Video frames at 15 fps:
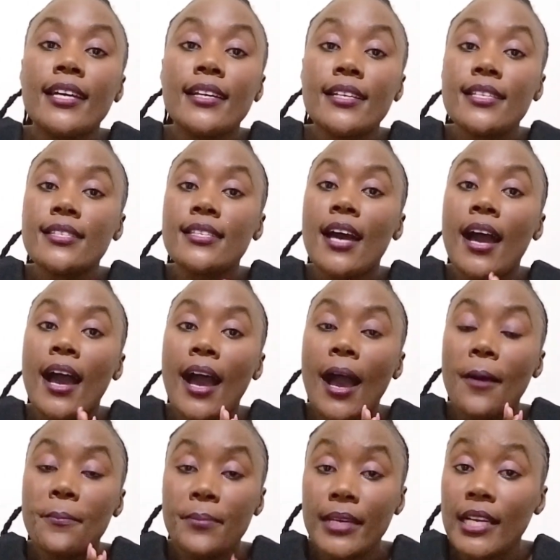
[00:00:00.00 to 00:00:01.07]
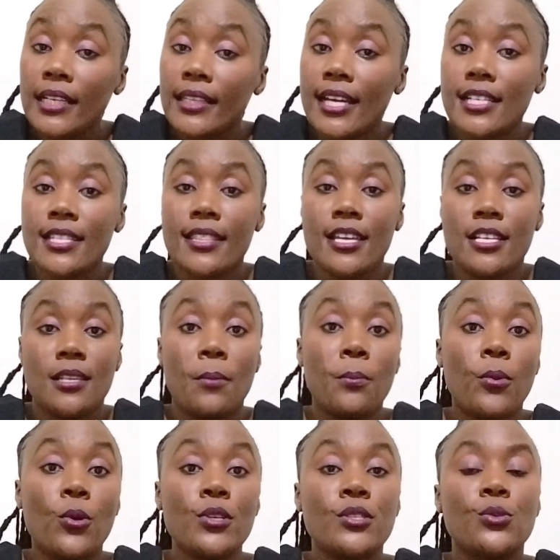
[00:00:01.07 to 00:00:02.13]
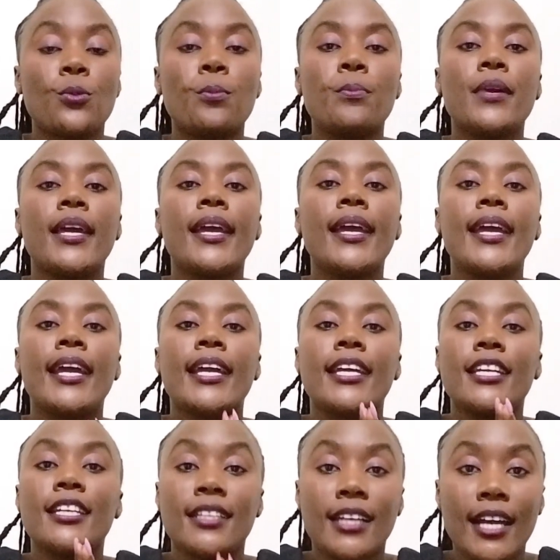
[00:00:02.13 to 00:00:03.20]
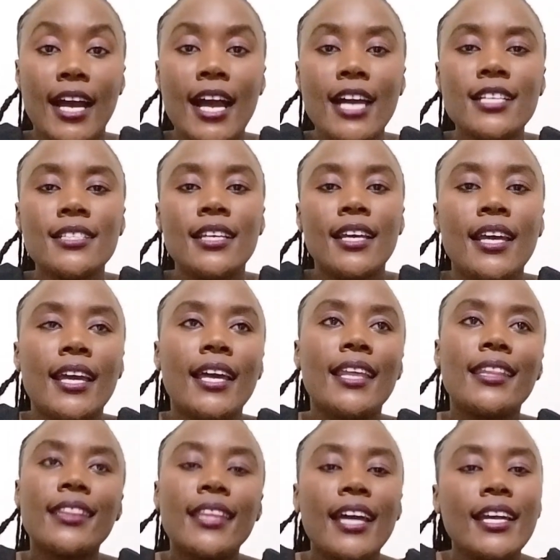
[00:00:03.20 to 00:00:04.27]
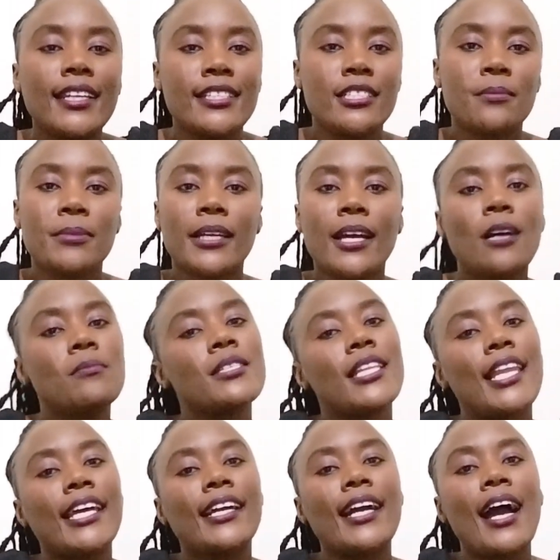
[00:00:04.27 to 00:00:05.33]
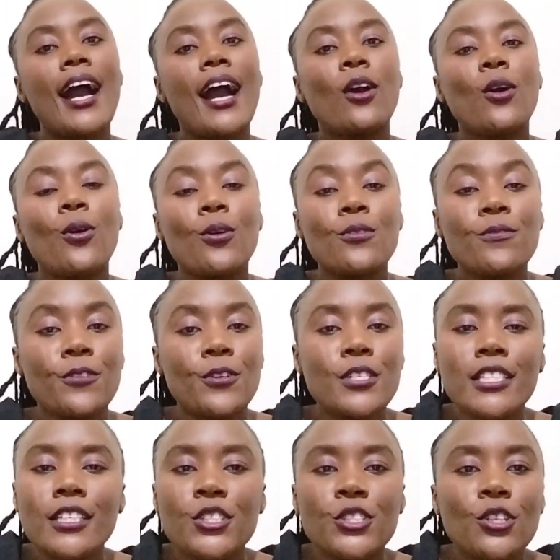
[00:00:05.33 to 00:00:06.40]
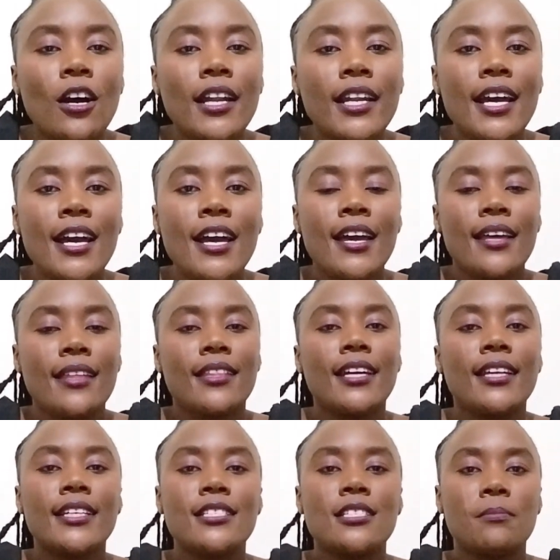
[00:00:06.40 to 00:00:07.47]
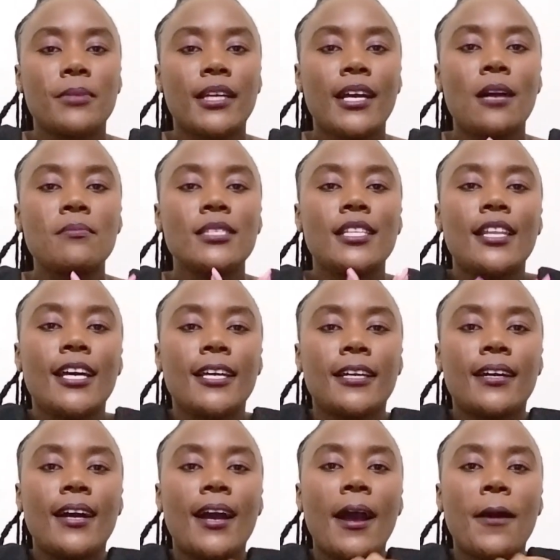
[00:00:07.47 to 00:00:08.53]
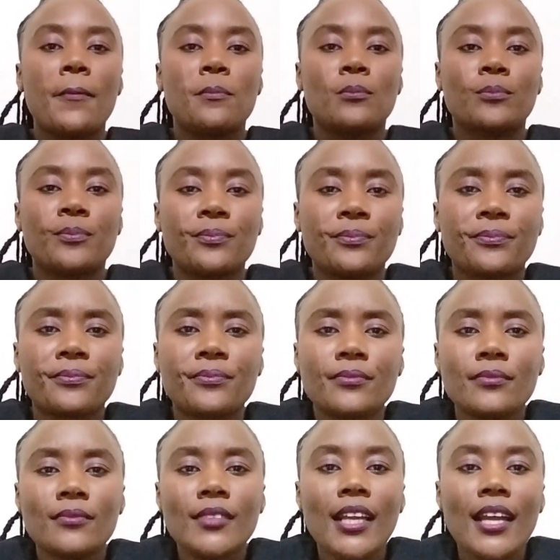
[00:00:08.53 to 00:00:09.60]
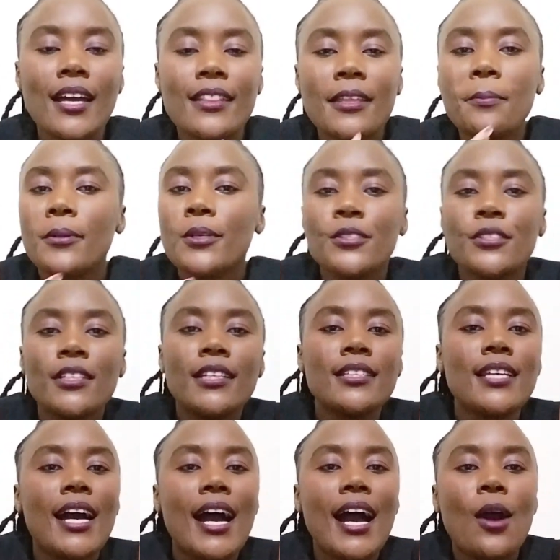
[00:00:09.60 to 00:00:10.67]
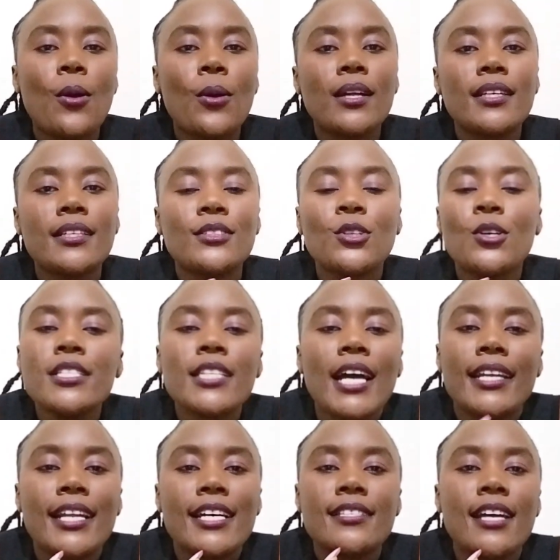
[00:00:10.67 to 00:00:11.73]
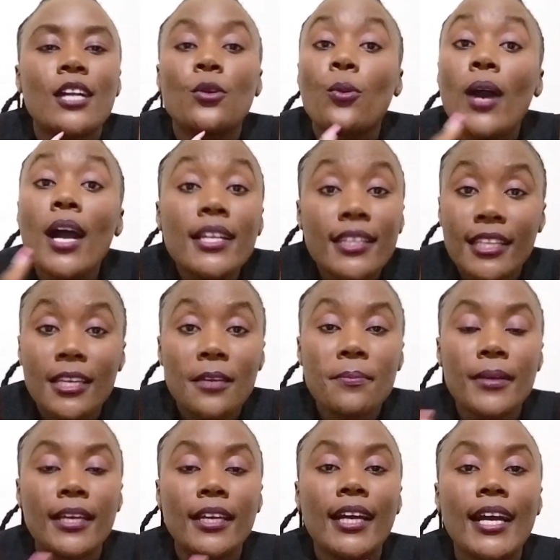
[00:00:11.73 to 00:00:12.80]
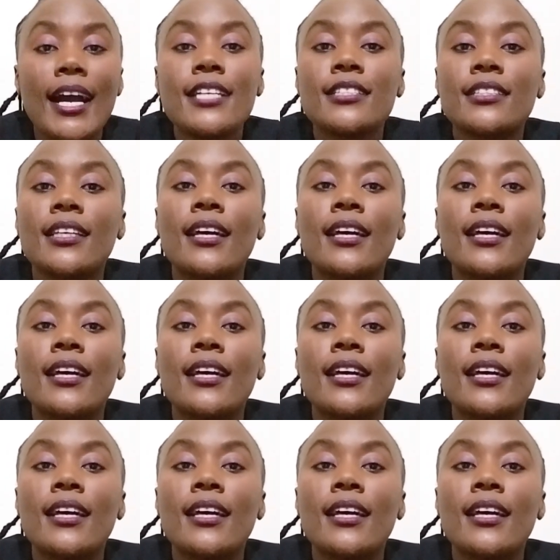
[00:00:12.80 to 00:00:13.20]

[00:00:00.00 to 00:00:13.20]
is a bill that they're supposed to pay in cash, and then it becomes like a confrontation. Then it becomes like the patient don't understand why they paying cash,